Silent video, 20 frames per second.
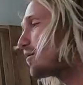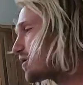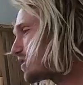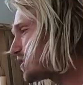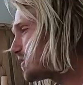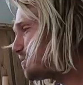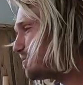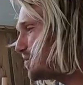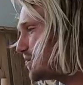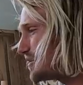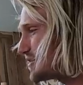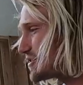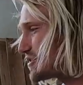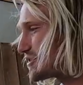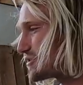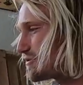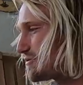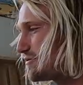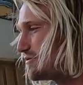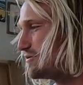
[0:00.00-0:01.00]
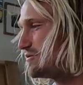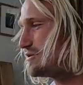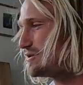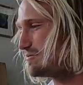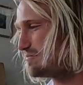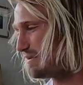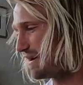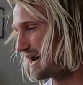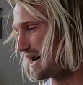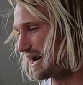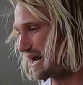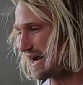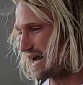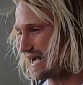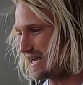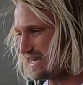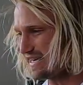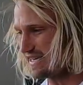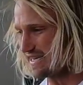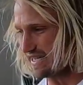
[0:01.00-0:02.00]
we're gonna put screws
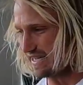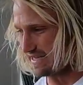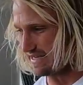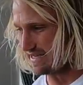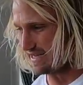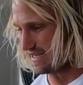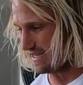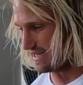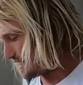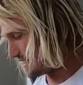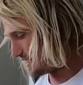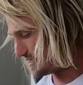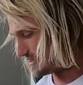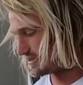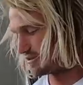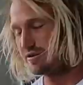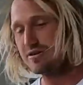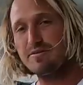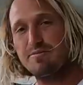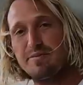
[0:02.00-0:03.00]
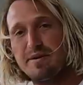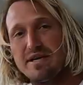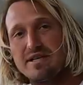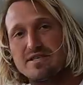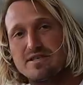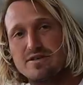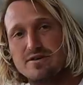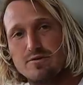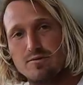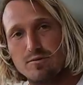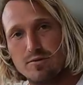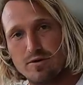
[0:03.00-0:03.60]
behind it into the pieces of